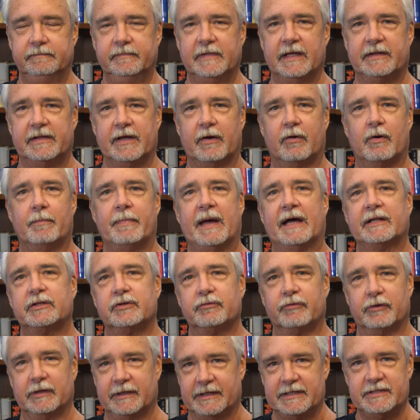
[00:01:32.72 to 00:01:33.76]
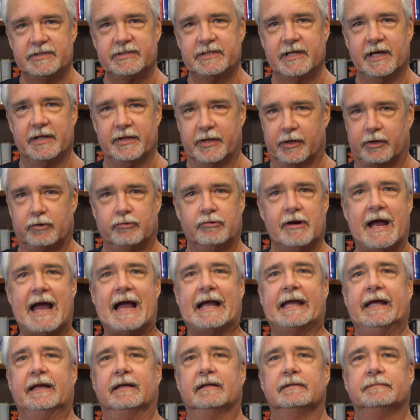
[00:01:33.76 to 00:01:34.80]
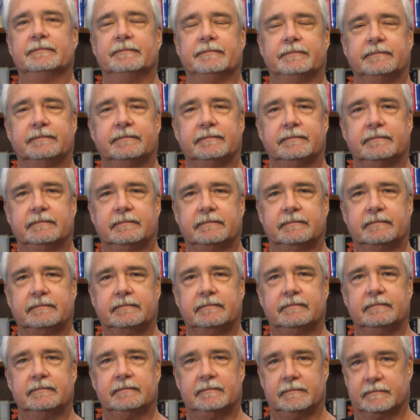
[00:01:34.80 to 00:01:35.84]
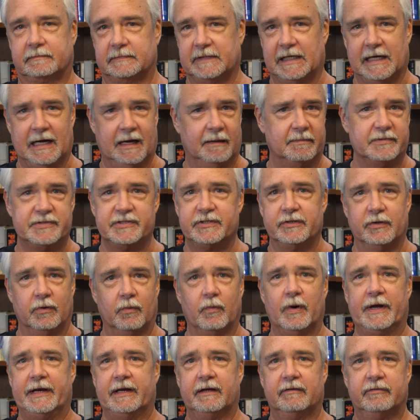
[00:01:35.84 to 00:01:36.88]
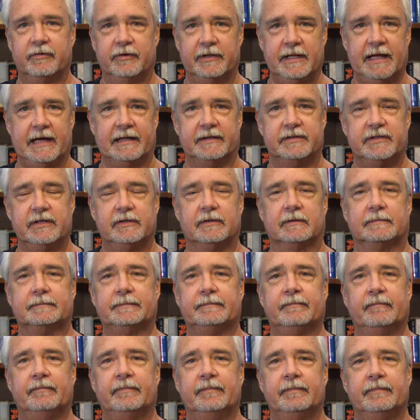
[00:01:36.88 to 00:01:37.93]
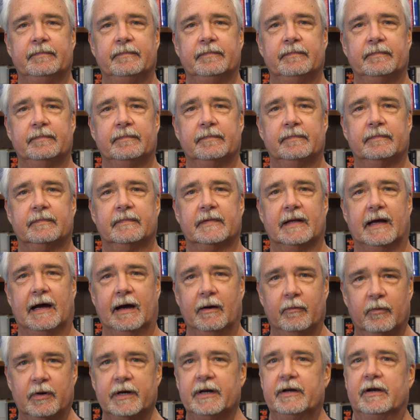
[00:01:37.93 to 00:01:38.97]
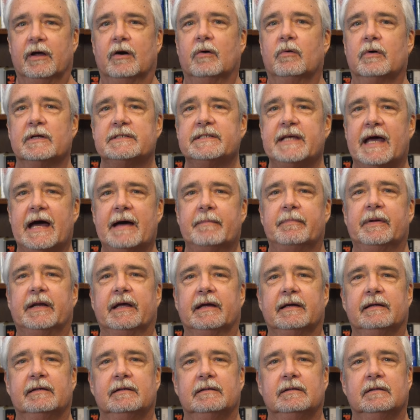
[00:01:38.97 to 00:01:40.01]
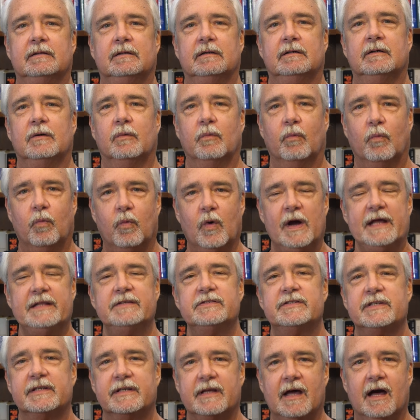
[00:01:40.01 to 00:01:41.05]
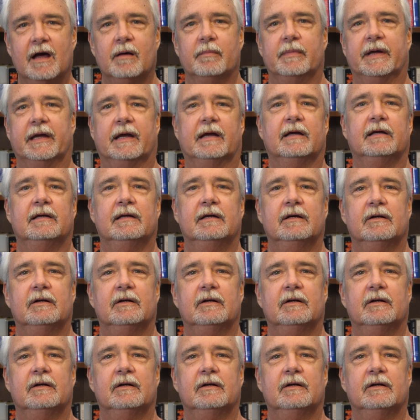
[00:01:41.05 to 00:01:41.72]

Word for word: that they were about to release the Kraken. I'm still waiting for that too. I want to know what's happening. When's it coming?